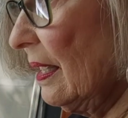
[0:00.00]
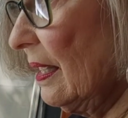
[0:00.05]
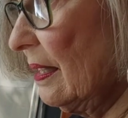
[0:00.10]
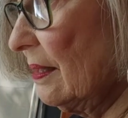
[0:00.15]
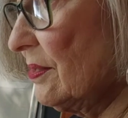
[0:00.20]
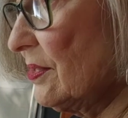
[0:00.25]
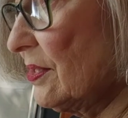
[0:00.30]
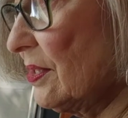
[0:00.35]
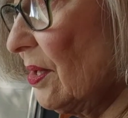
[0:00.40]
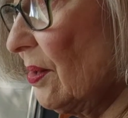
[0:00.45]

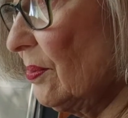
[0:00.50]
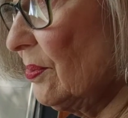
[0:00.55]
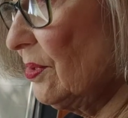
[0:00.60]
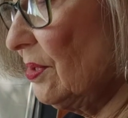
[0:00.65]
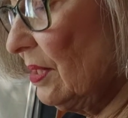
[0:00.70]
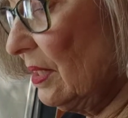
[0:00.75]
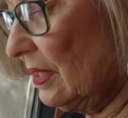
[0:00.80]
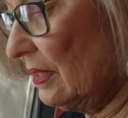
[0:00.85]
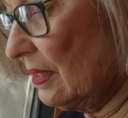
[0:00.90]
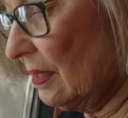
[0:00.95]
So you
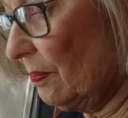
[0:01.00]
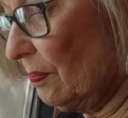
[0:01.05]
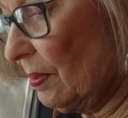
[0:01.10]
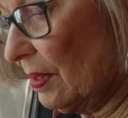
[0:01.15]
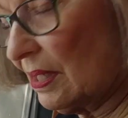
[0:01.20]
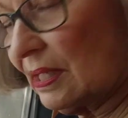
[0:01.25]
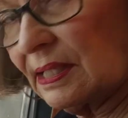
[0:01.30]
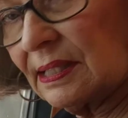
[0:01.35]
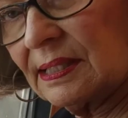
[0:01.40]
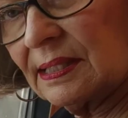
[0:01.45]
need the
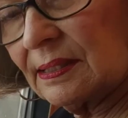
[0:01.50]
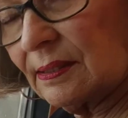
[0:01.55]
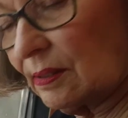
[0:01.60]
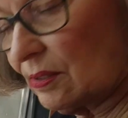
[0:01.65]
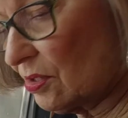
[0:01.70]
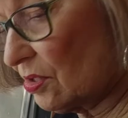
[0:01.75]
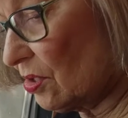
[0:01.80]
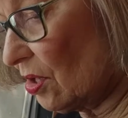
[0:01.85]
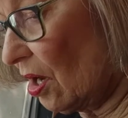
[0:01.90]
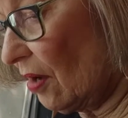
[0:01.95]
biggest,
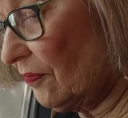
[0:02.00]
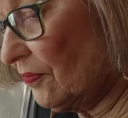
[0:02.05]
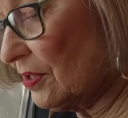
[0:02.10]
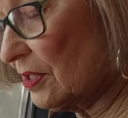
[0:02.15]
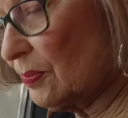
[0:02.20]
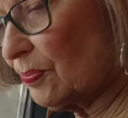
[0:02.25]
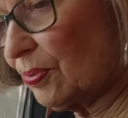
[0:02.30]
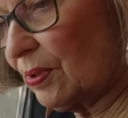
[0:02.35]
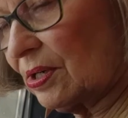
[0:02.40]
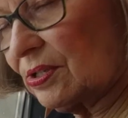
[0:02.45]

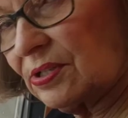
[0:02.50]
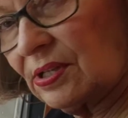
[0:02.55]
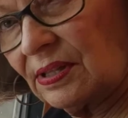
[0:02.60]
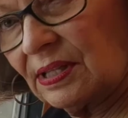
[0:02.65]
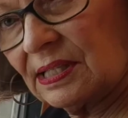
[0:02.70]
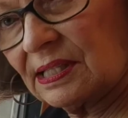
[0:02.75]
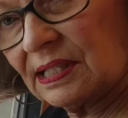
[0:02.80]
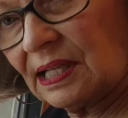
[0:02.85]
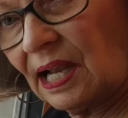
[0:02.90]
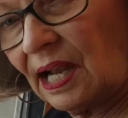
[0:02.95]
softest brush, and
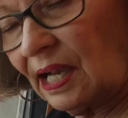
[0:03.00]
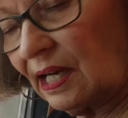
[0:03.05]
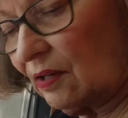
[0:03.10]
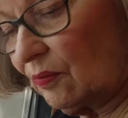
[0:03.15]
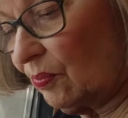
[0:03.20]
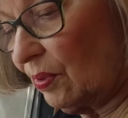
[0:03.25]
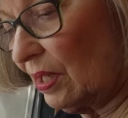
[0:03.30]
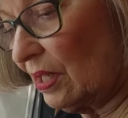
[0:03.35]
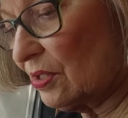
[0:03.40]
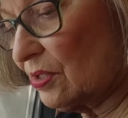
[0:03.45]
this kind of,
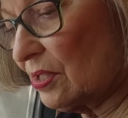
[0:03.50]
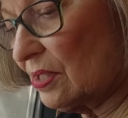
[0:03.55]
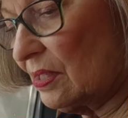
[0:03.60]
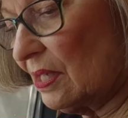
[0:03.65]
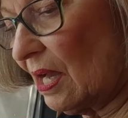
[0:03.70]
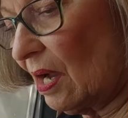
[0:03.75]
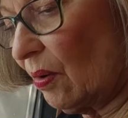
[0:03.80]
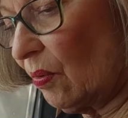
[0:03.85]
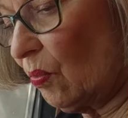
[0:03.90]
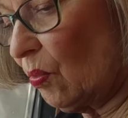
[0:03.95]
when it's
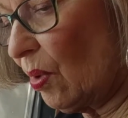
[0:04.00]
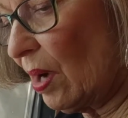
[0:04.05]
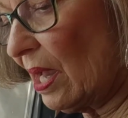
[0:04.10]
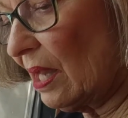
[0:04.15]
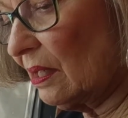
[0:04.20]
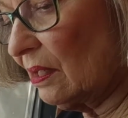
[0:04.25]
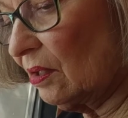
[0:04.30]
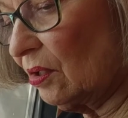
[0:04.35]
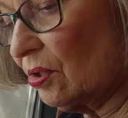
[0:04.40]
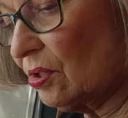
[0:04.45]
not
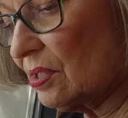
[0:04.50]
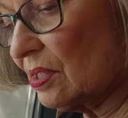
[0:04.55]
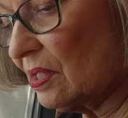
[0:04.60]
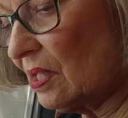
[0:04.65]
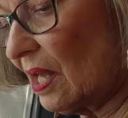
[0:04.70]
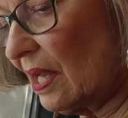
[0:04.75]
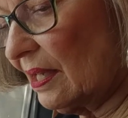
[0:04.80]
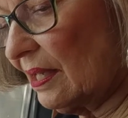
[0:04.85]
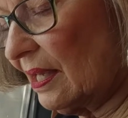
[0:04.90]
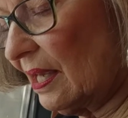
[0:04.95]
wet, looks
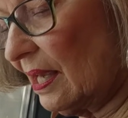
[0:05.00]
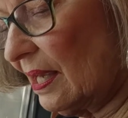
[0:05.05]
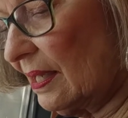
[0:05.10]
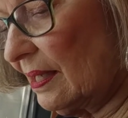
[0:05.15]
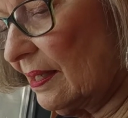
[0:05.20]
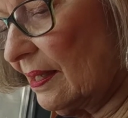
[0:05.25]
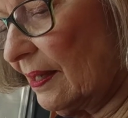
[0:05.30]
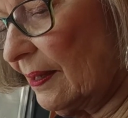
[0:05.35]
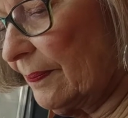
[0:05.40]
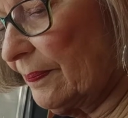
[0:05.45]
like
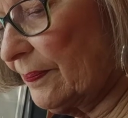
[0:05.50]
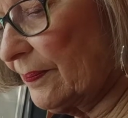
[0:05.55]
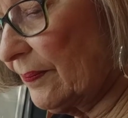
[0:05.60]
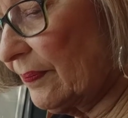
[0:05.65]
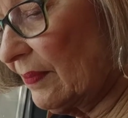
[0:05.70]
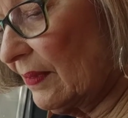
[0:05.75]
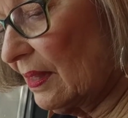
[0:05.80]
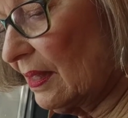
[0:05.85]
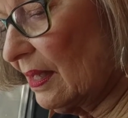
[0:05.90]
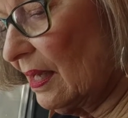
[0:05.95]

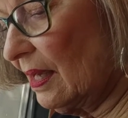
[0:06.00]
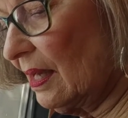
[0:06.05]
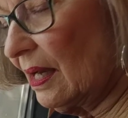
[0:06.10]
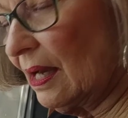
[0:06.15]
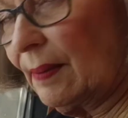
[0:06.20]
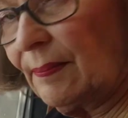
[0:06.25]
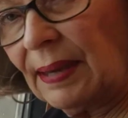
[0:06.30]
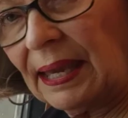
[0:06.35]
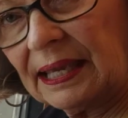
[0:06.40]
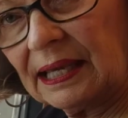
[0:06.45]

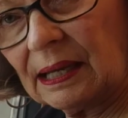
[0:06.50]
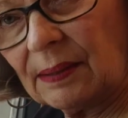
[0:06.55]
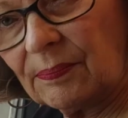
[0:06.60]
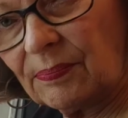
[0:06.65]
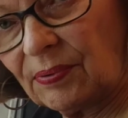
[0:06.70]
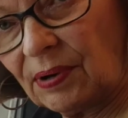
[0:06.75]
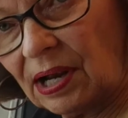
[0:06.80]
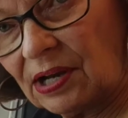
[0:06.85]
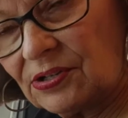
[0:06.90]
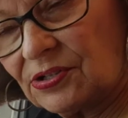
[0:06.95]
a makeup
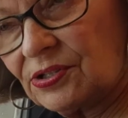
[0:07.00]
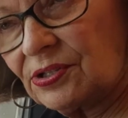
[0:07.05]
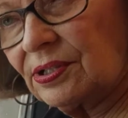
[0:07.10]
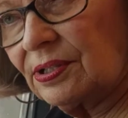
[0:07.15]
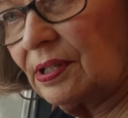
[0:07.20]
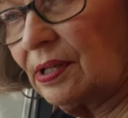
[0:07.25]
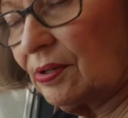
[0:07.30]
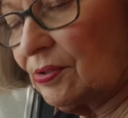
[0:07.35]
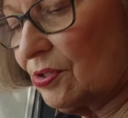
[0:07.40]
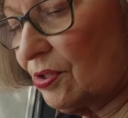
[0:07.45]
brush.
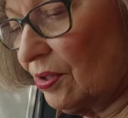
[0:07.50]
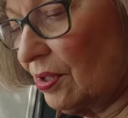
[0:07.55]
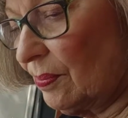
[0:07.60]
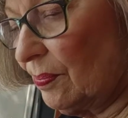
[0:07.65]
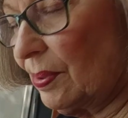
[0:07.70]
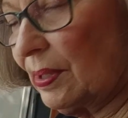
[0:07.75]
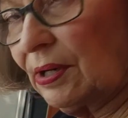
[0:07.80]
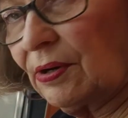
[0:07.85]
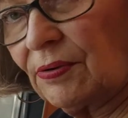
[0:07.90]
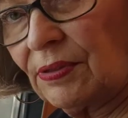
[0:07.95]
So the
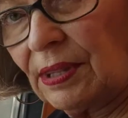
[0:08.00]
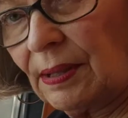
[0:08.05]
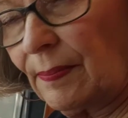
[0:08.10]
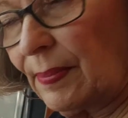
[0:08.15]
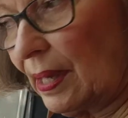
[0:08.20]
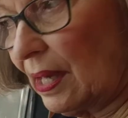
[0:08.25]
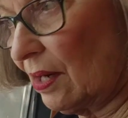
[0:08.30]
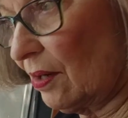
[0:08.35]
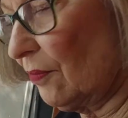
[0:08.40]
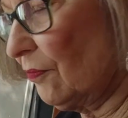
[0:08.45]
bigger the
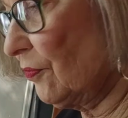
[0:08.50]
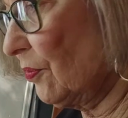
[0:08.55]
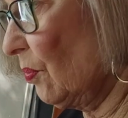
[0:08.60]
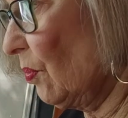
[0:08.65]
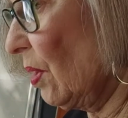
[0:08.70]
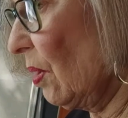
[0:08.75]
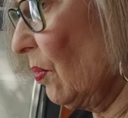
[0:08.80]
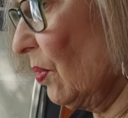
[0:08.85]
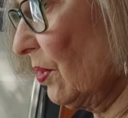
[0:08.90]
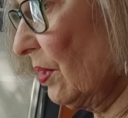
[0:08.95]
better for
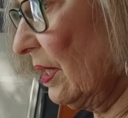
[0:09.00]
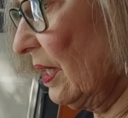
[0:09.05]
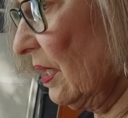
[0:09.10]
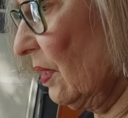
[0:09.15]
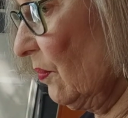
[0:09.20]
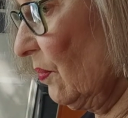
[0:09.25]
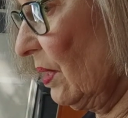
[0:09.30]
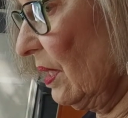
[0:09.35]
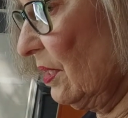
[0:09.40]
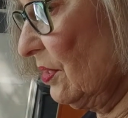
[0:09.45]
what we're
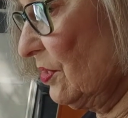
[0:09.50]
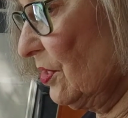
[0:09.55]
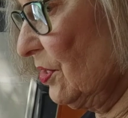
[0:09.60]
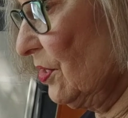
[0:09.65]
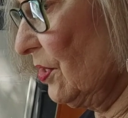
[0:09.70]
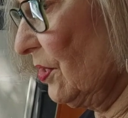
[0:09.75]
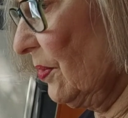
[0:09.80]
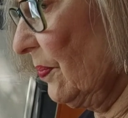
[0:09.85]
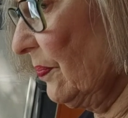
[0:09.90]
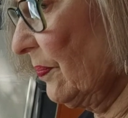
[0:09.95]
getting ready to
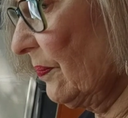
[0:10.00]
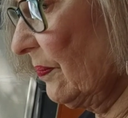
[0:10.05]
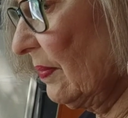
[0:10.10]
do.